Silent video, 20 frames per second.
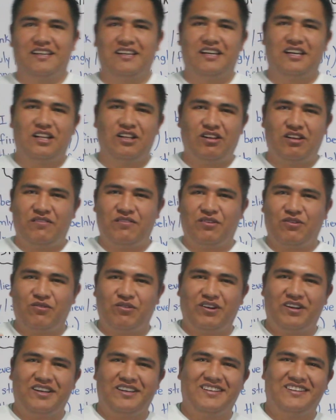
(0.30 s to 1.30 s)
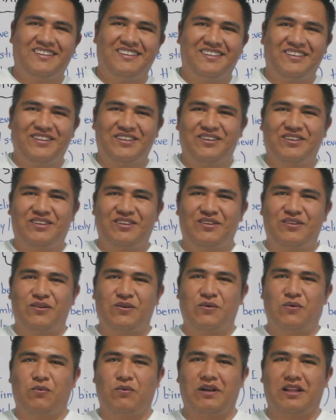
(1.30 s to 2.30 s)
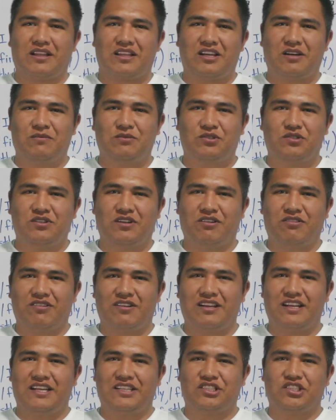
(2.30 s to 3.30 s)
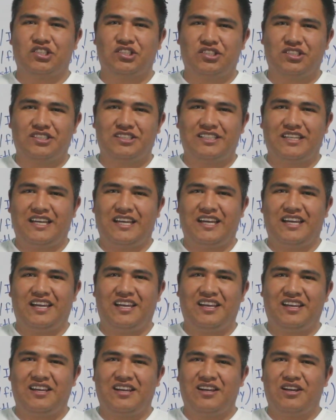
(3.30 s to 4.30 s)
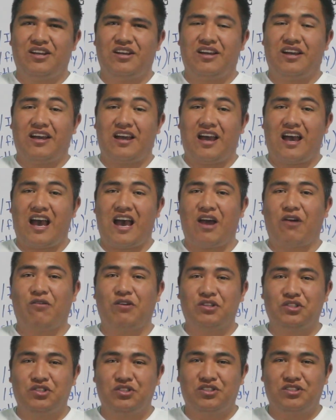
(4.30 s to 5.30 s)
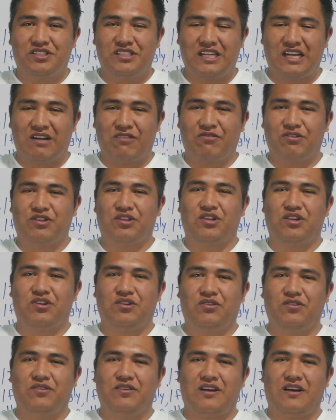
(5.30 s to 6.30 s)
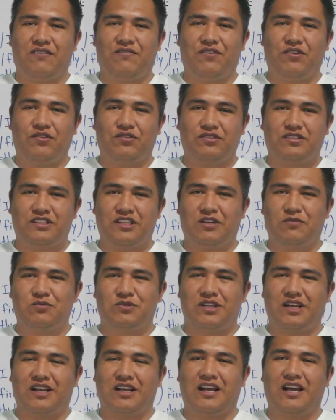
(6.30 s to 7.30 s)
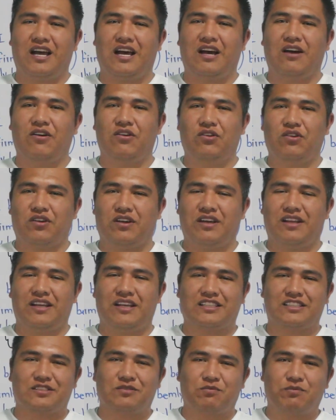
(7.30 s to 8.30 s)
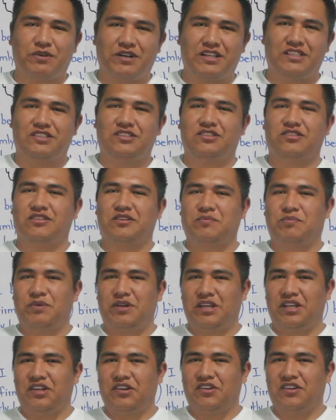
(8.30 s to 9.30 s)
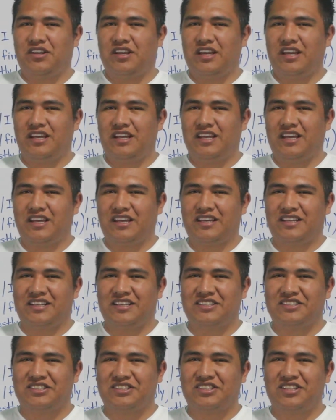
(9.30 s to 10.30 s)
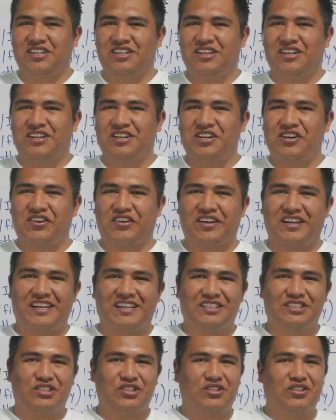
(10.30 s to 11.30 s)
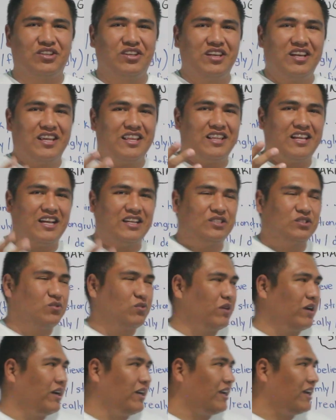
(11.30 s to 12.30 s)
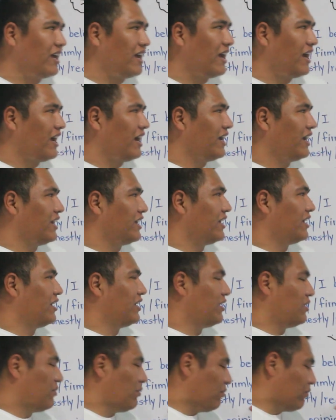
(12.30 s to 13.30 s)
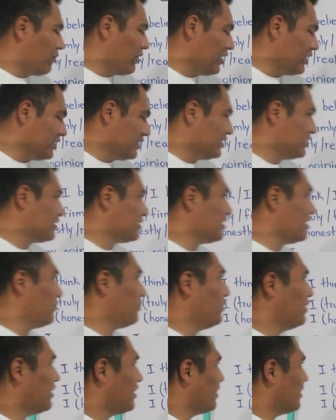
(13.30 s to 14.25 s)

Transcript: Hello everyone, welcome to our lesson today. I want to share with you a few tips on how you can express your opinion in English. Okay, so that's why I brought this topic